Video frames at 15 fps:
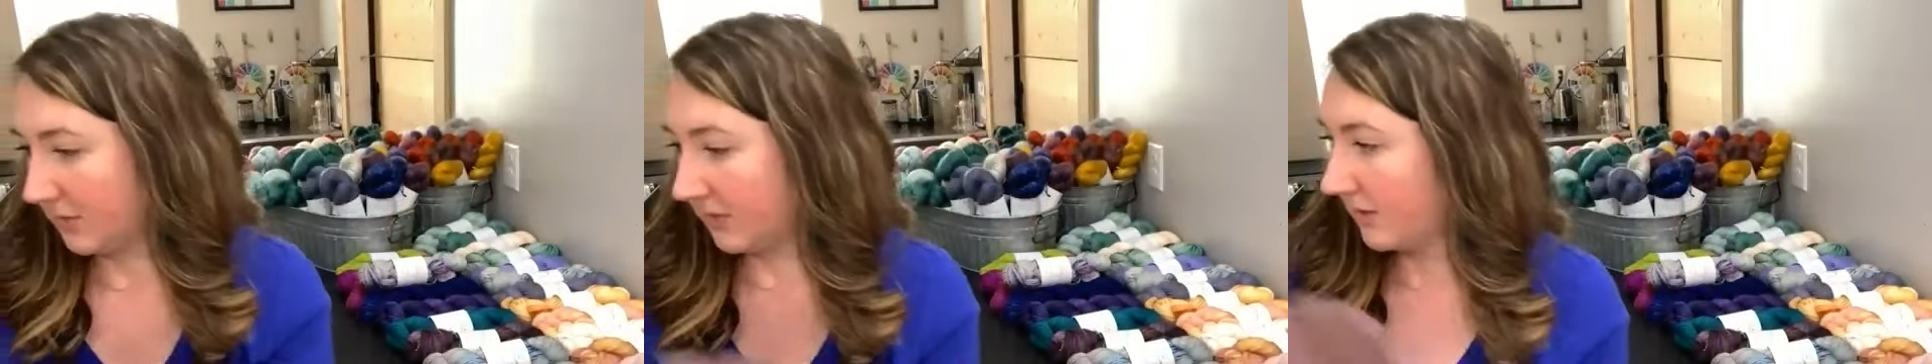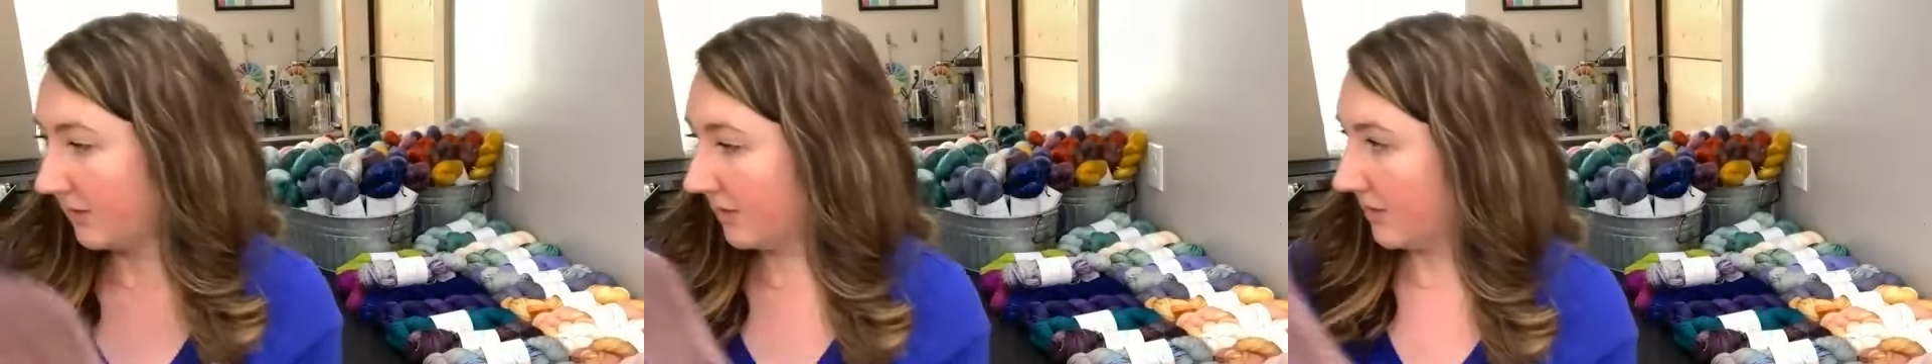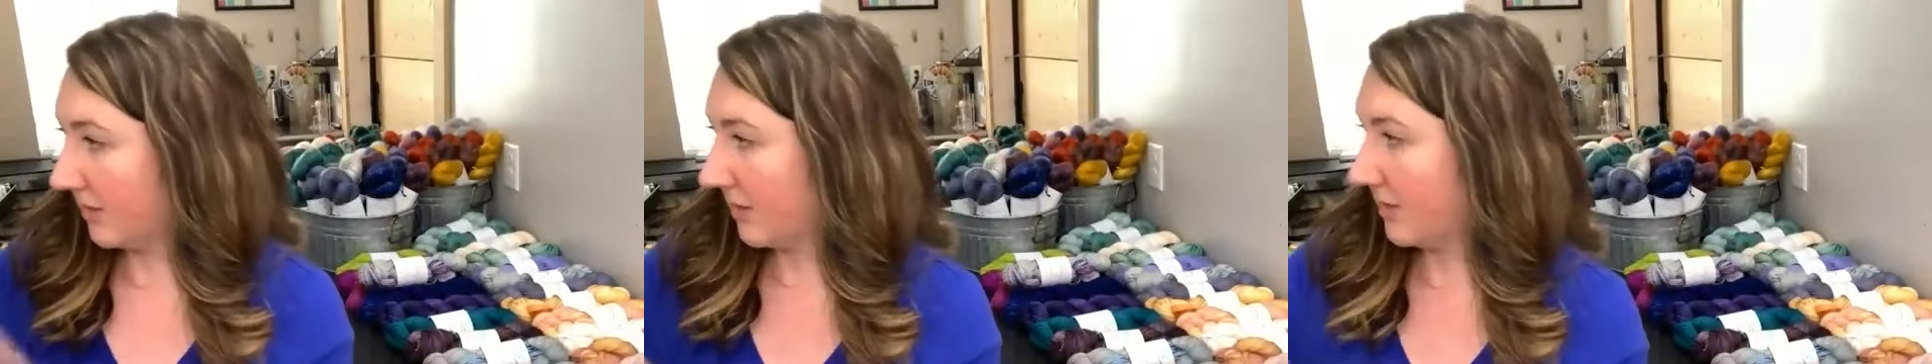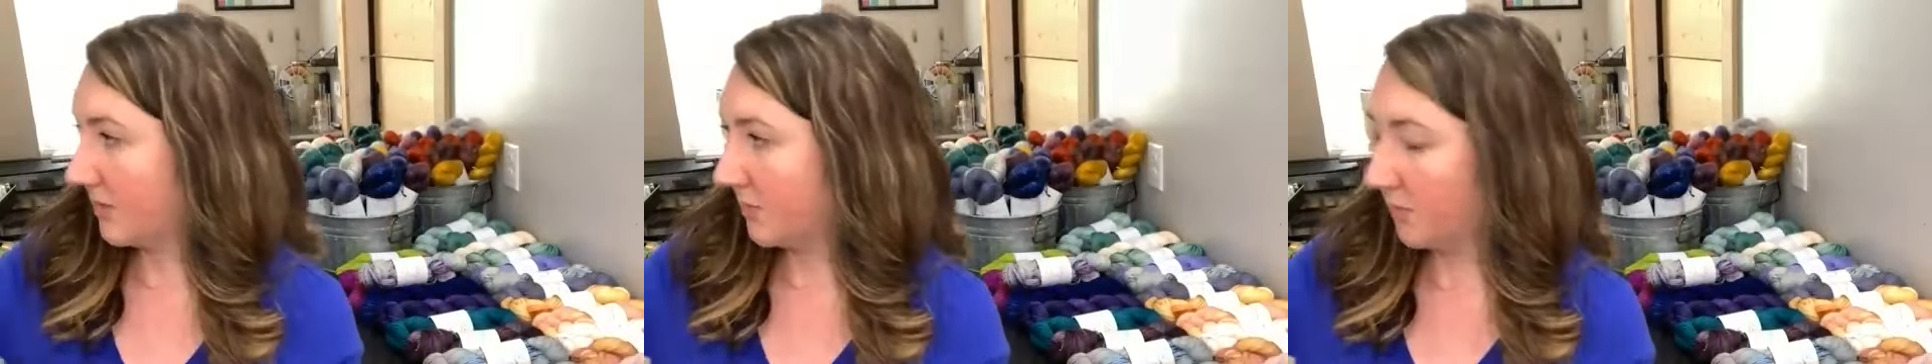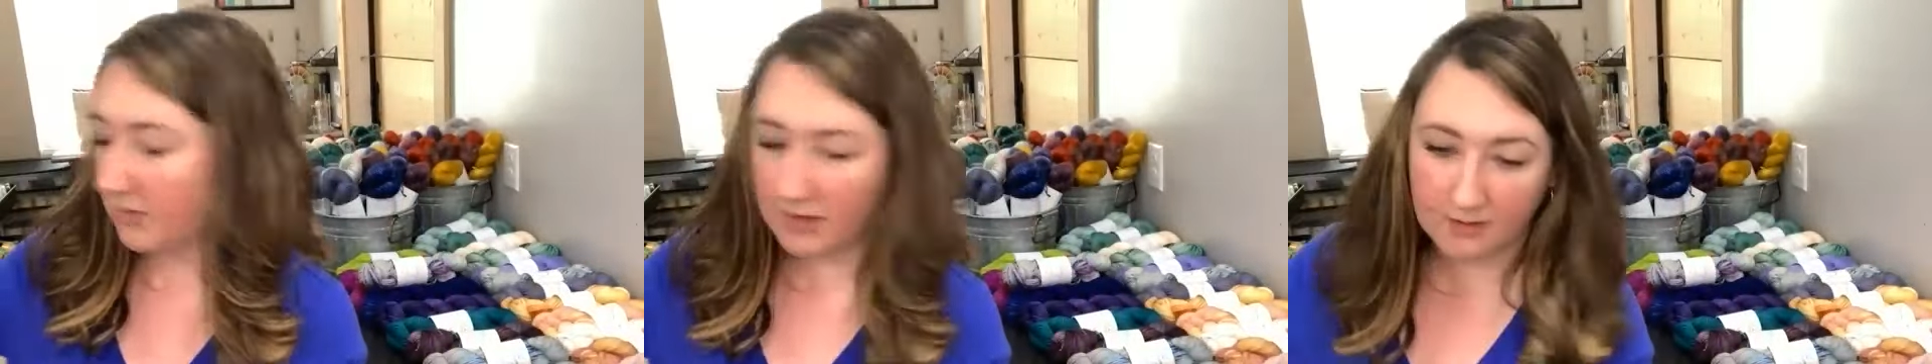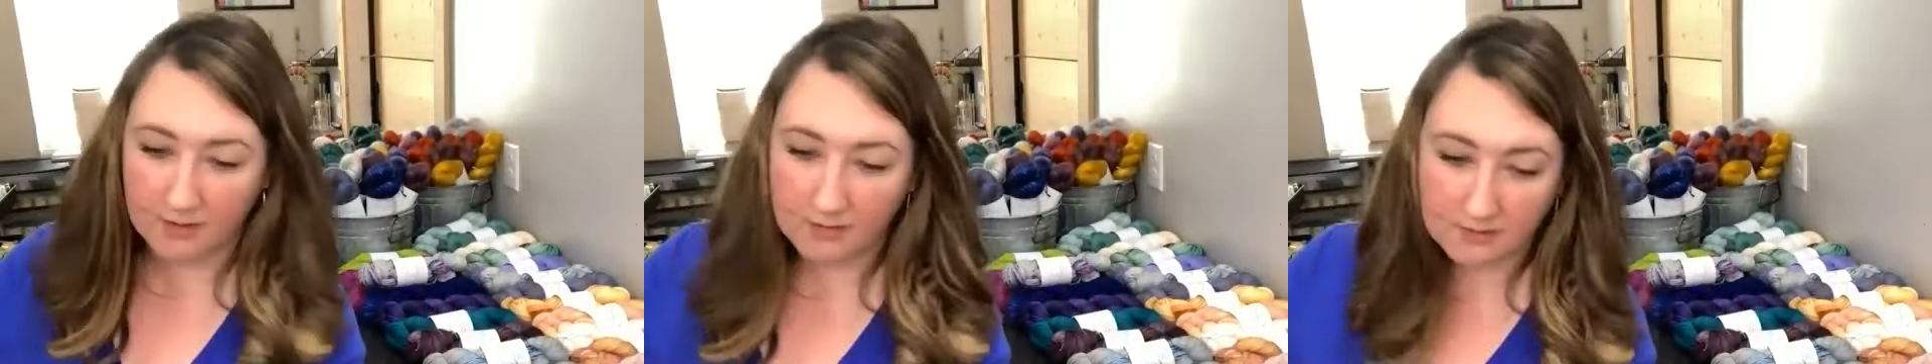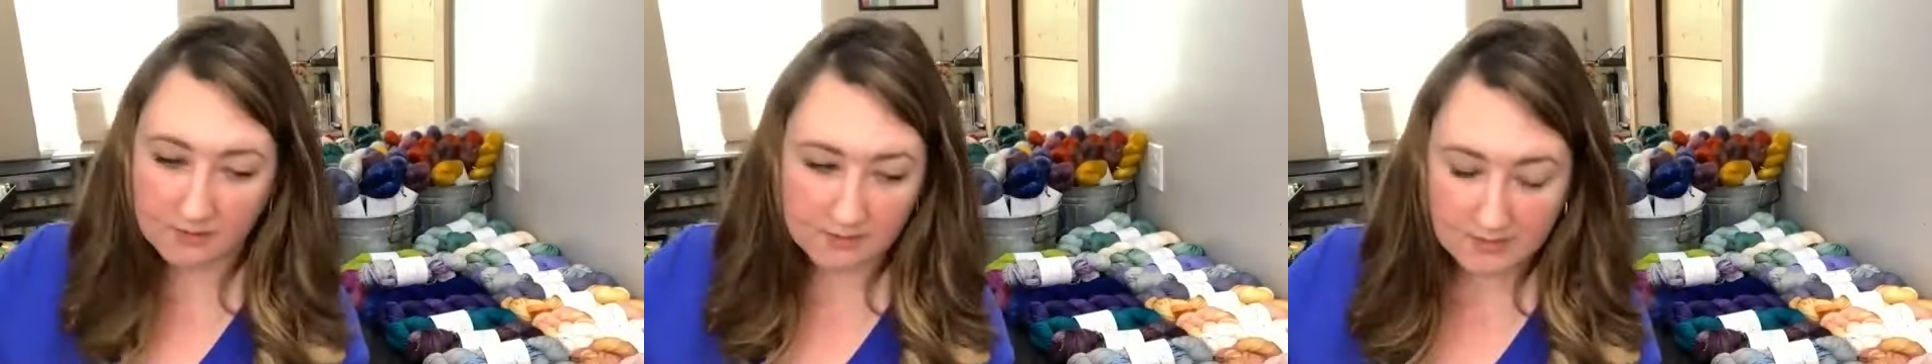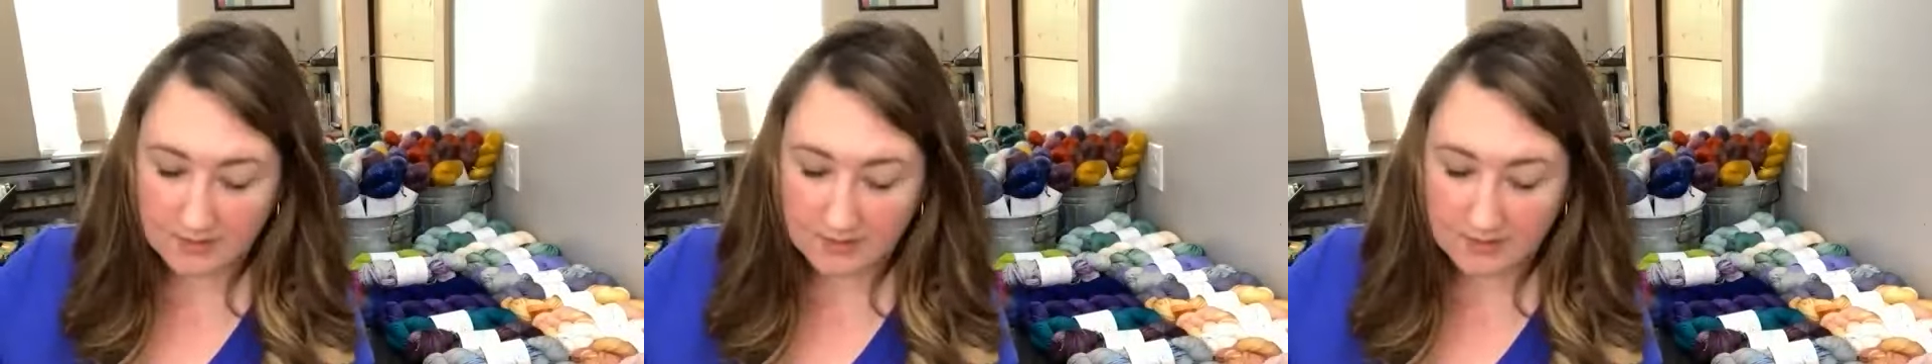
one as well.